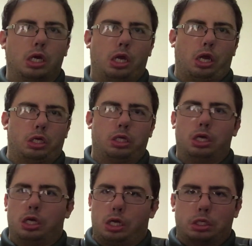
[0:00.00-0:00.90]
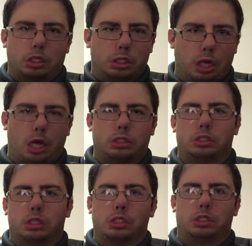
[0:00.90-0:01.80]
And in classic
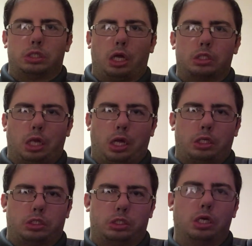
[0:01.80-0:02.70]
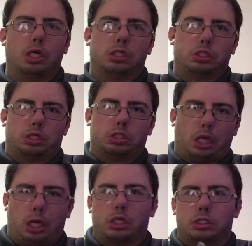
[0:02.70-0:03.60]
Microsoft fashion, they're
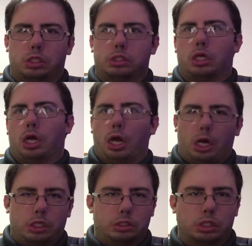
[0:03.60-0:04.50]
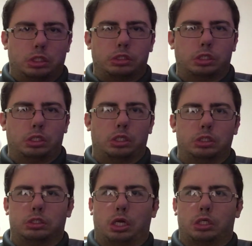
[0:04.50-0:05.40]
not just offering the
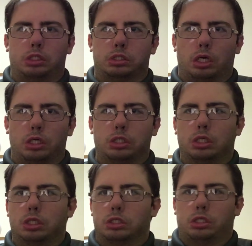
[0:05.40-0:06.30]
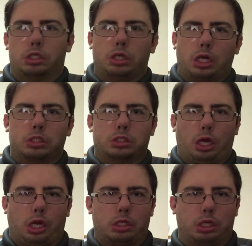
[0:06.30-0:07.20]
Windows 10 Pro to the life
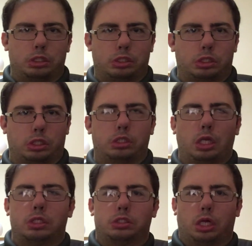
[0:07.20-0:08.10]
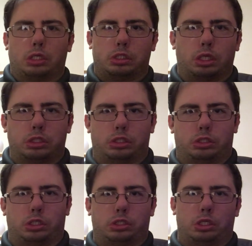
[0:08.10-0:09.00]
cycle of
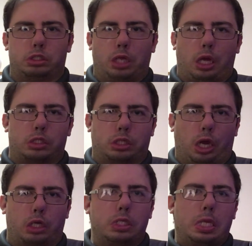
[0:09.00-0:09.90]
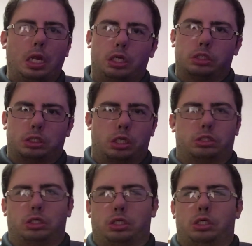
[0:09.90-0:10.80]
this laptop. Of
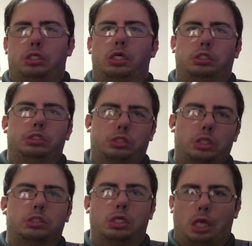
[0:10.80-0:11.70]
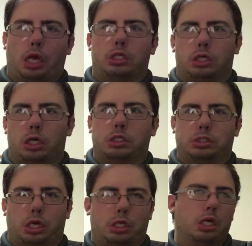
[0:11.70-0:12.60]
course, they're going to charge a $50
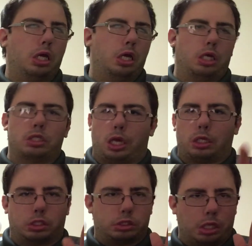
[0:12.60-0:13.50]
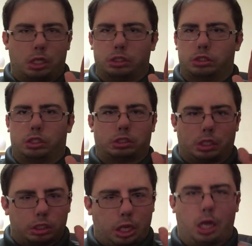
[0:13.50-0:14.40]
upgrade, and that to me is this
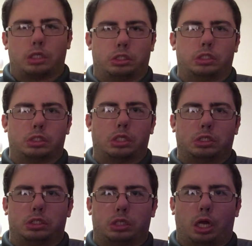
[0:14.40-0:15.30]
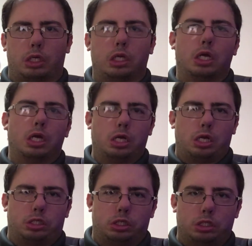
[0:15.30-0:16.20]
classic Microsoft, and
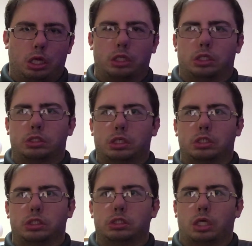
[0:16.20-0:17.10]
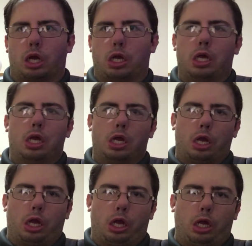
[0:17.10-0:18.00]
it's another reason why
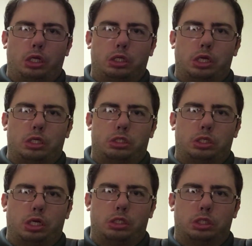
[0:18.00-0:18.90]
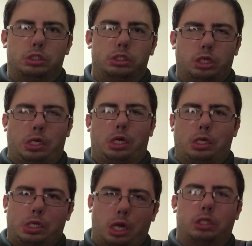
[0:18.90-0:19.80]
it's a point
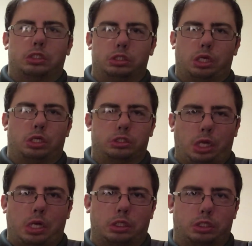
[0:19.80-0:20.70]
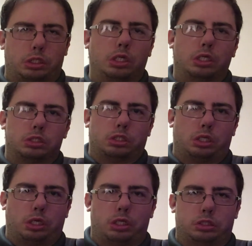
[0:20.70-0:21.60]
against their favor when
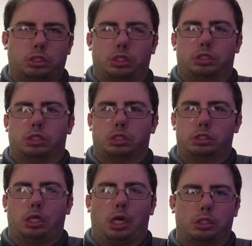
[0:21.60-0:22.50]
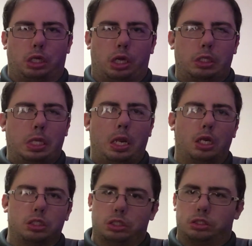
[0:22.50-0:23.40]
it comes to the Surface Laptop.
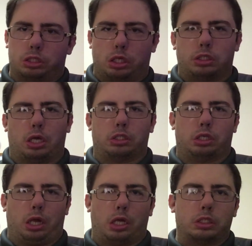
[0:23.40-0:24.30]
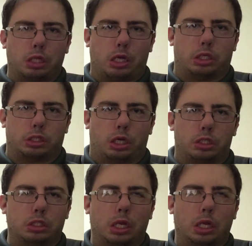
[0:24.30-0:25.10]
But we don't have to end there though.